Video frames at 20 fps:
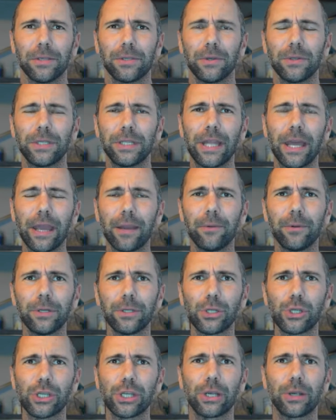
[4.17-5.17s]
So today I
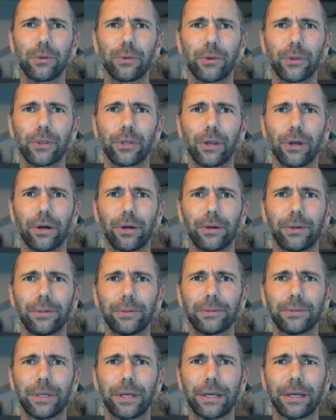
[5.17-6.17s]
want to share with
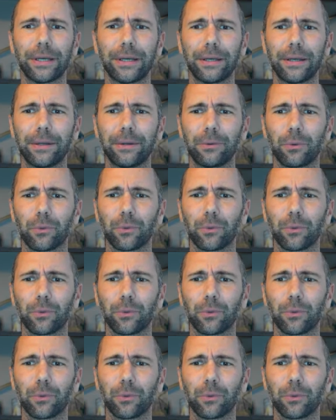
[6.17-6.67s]
y'all a